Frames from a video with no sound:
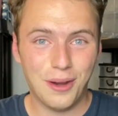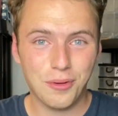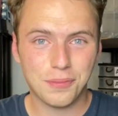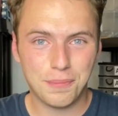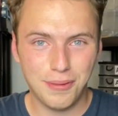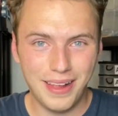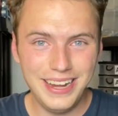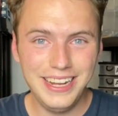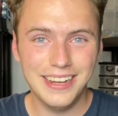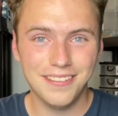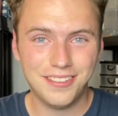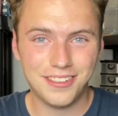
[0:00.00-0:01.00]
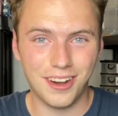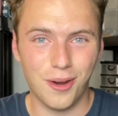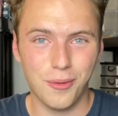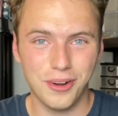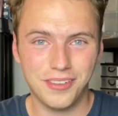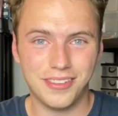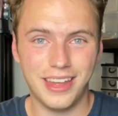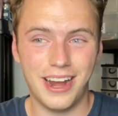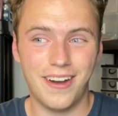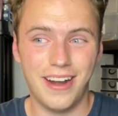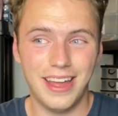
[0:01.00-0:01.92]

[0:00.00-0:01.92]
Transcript: There was plenty of Star Wars there,